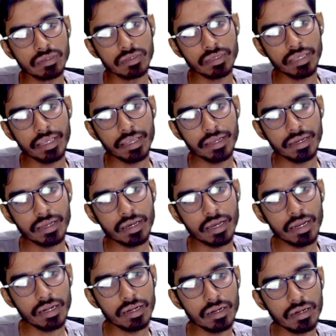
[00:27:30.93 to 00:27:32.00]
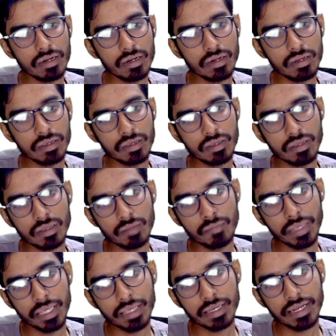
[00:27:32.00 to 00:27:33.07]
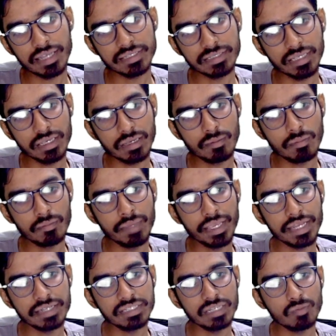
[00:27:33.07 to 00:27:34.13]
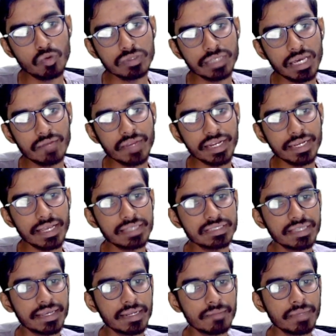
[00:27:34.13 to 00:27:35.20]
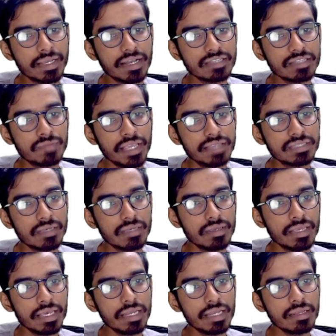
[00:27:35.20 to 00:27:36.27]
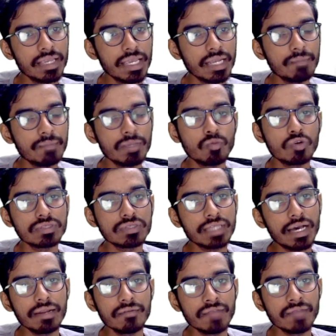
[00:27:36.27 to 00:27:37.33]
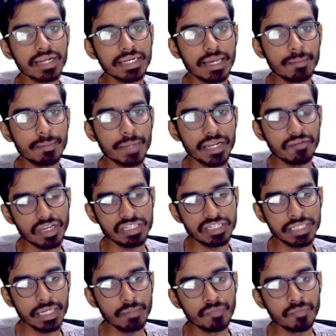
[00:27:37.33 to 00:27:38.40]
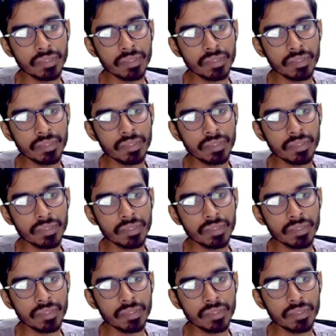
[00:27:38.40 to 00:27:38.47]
A dot B cross C. B and C both are vectors here, because B is here, A and B both are vector point function.